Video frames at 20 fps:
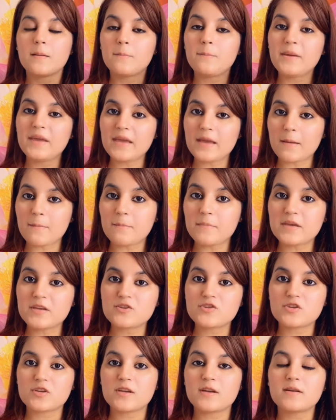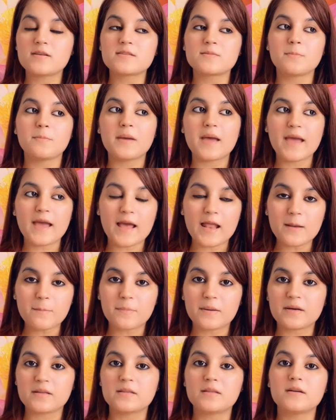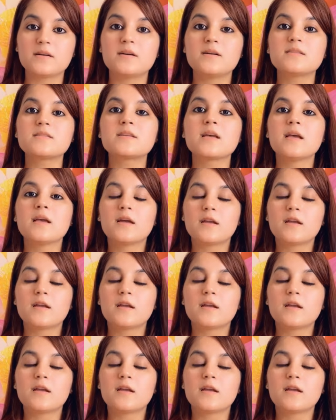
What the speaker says: be ambitious, help others,